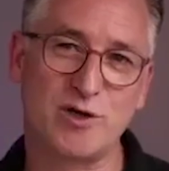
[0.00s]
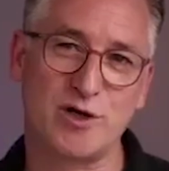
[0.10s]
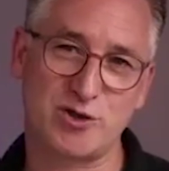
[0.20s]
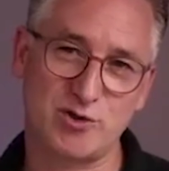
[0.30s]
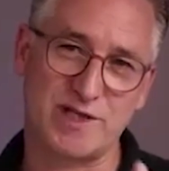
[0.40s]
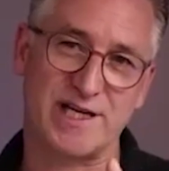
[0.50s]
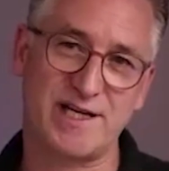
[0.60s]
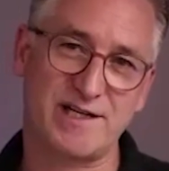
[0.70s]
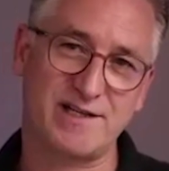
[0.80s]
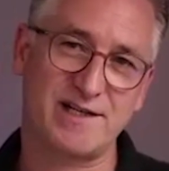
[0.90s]
going to take
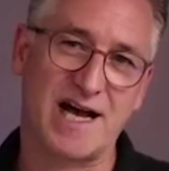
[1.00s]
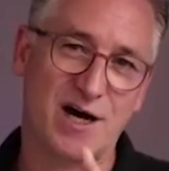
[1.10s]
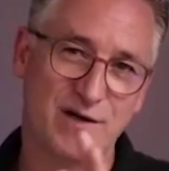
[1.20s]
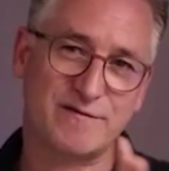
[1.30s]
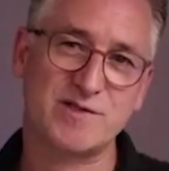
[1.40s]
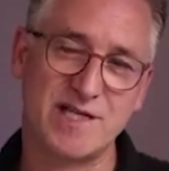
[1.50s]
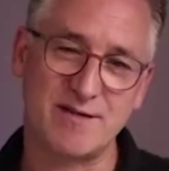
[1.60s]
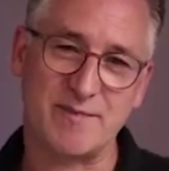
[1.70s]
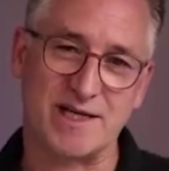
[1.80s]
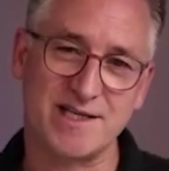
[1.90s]
out of those 10
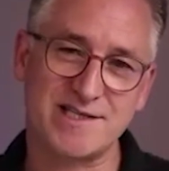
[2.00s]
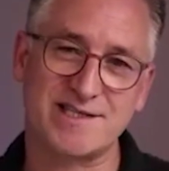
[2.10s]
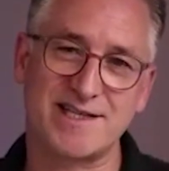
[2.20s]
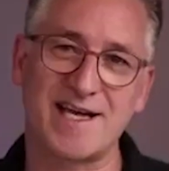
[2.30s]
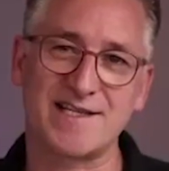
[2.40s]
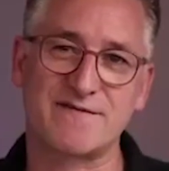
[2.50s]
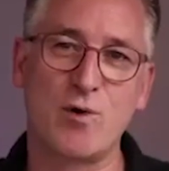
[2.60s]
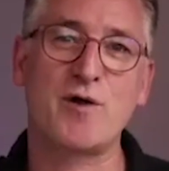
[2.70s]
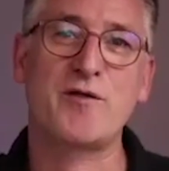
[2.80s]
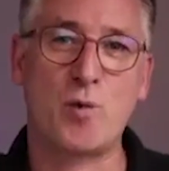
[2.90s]
minutes that is
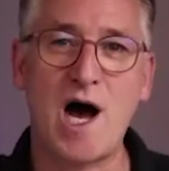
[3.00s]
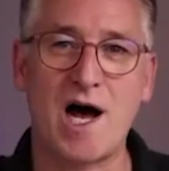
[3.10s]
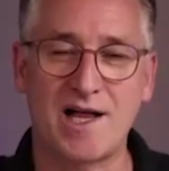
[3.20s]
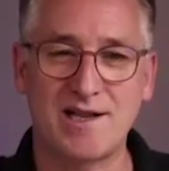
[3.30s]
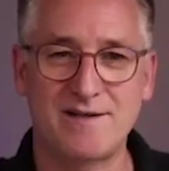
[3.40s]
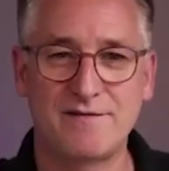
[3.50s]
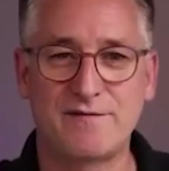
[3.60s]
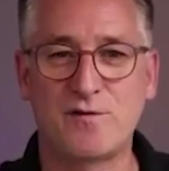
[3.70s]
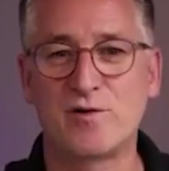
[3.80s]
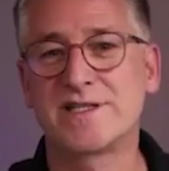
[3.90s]
worthwhile
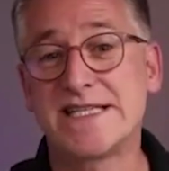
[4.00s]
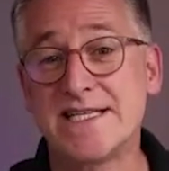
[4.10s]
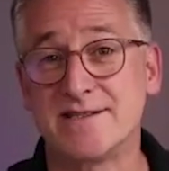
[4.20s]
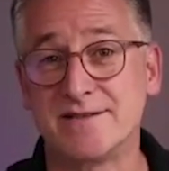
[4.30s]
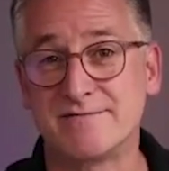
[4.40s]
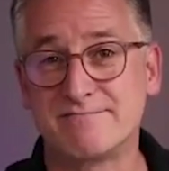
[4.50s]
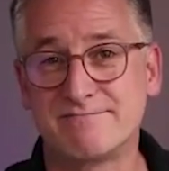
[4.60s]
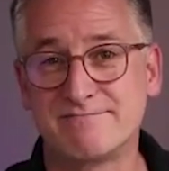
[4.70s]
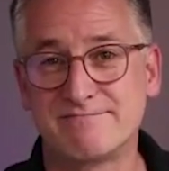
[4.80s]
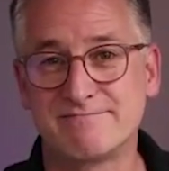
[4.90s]
for a teaser
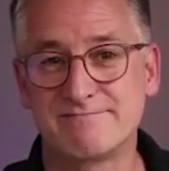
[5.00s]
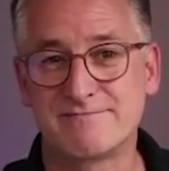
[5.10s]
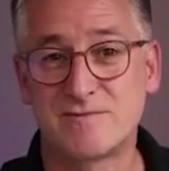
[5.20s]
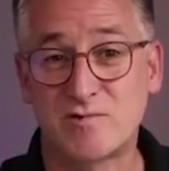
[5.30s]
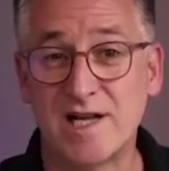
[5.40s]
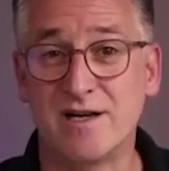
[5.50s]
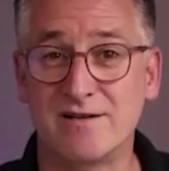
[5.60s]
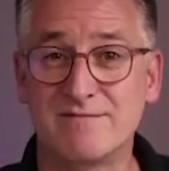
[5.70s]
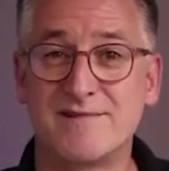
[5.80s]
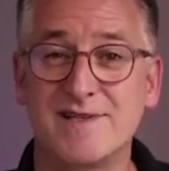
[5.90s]
trailer?
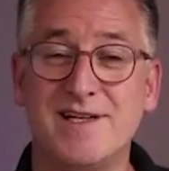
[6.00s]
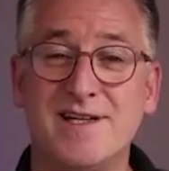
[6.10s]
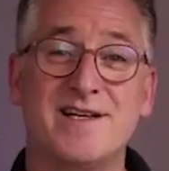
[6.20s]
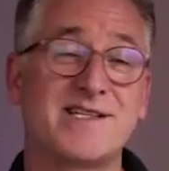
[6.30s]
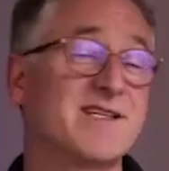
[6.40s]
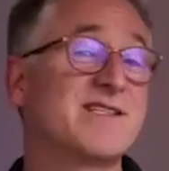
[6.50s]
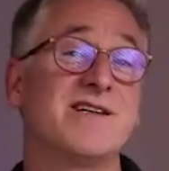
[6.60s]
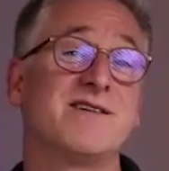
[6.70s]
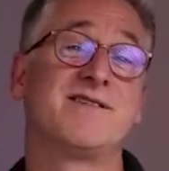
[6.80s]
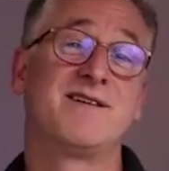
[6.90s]

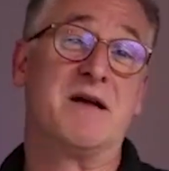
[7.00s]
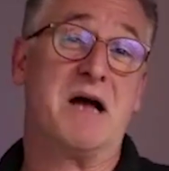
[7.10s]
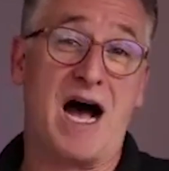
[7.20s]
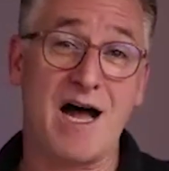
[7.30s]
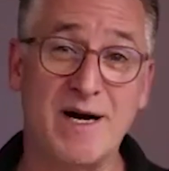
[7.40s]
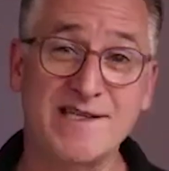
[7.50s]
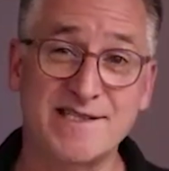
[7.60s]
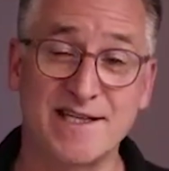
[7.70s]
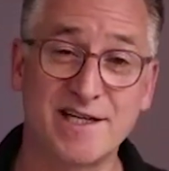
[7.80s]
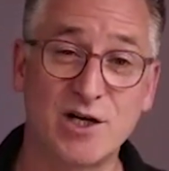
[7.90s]
So I might
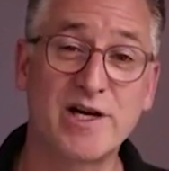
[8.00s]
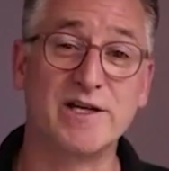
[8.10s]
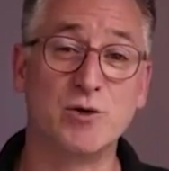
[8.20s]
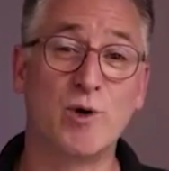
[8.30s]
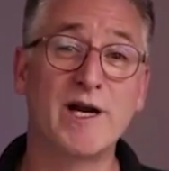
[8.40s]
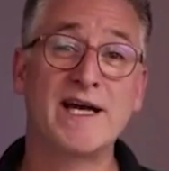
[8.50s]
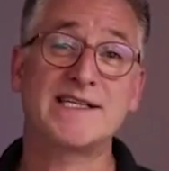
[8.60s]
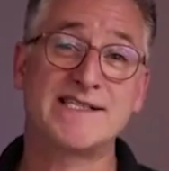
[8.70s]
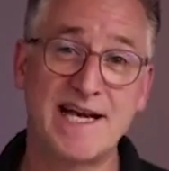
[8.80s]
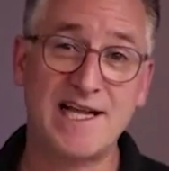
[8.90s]
say, okay, you want to
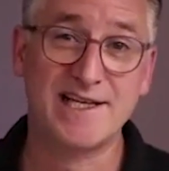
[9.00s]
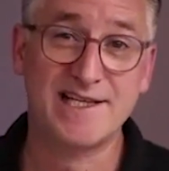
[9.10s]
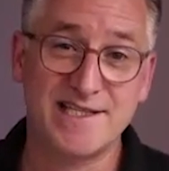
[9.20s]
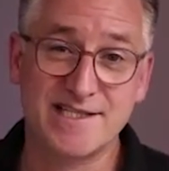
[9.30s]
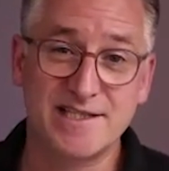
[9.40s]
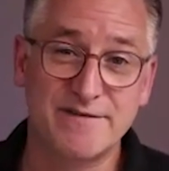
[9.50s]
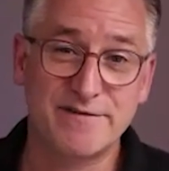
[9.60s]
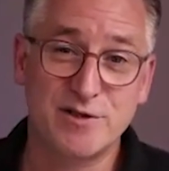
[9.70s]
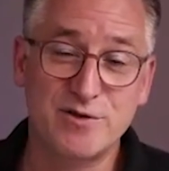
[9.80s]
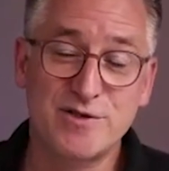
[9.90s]
excel in these
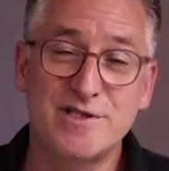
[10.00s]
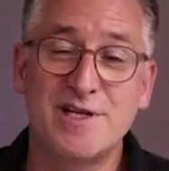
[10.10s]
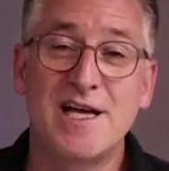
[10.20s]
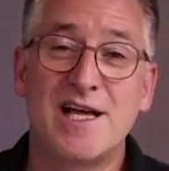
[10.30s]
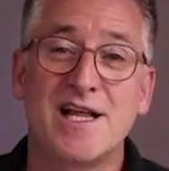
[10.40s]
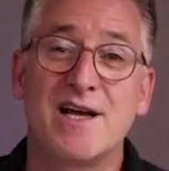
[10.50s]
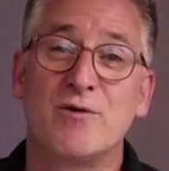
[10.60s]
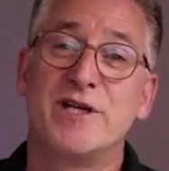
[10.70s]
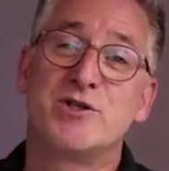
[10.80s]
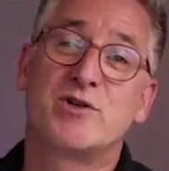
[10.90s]
interviews? We
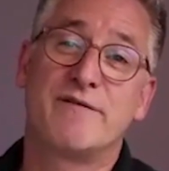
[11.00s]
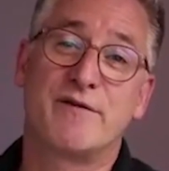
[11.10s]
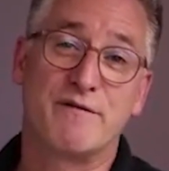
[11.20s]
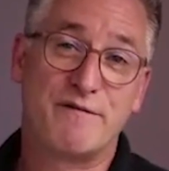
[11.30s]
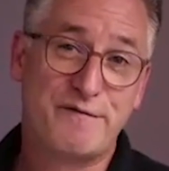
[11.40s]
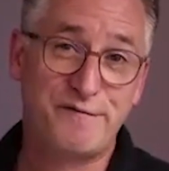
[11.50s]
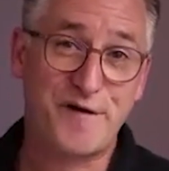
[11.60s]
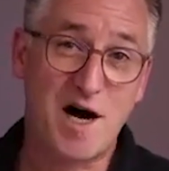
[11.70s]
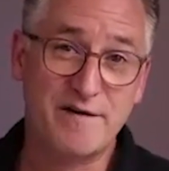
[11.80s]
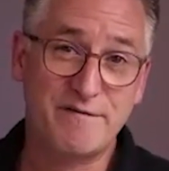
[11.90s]
need to cover
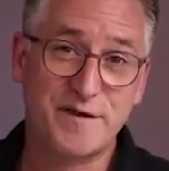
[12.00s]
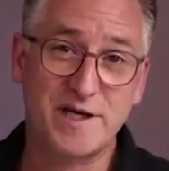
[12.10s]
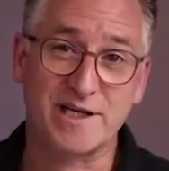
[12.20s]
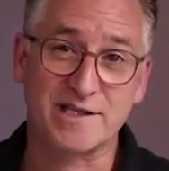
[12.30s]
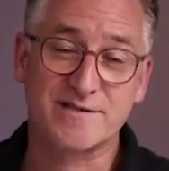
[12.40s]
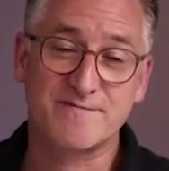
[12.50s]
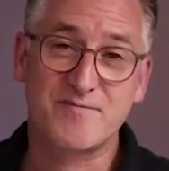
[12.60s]
5 things: